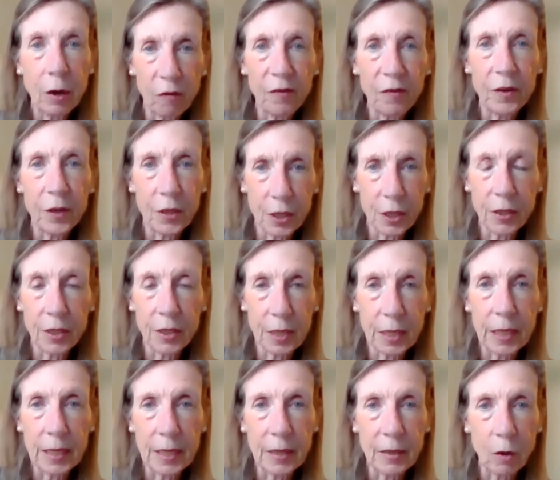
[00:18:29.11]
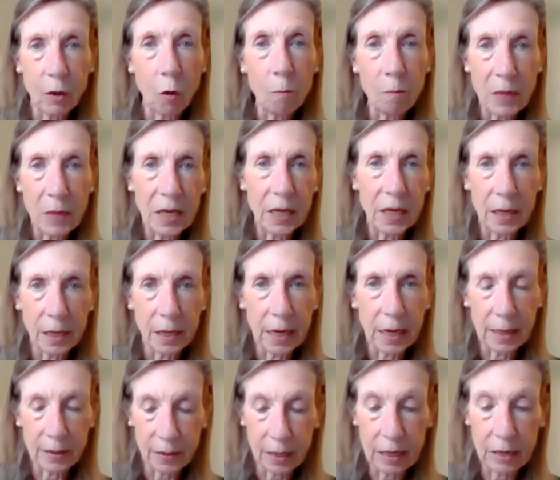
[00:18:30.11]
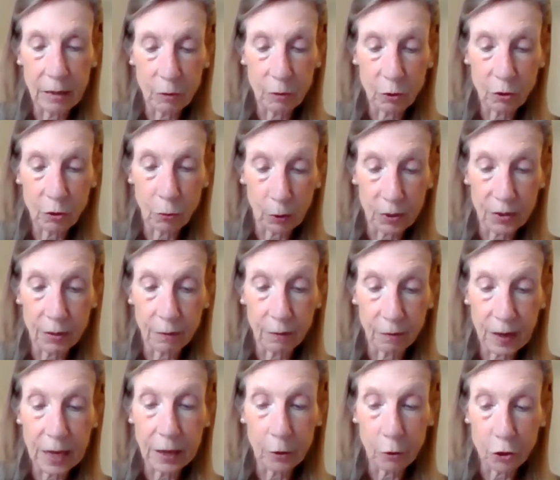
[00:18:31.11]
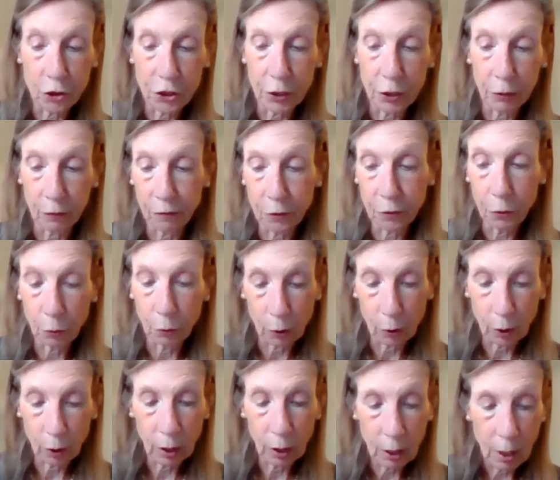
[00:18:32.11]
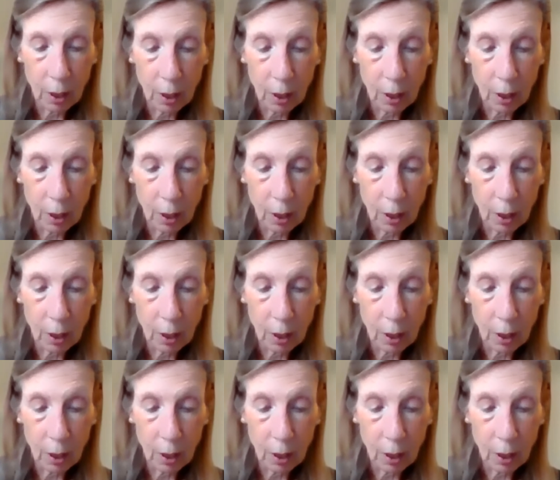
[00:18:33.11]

efficiency is omitted as a source of energy or fuel.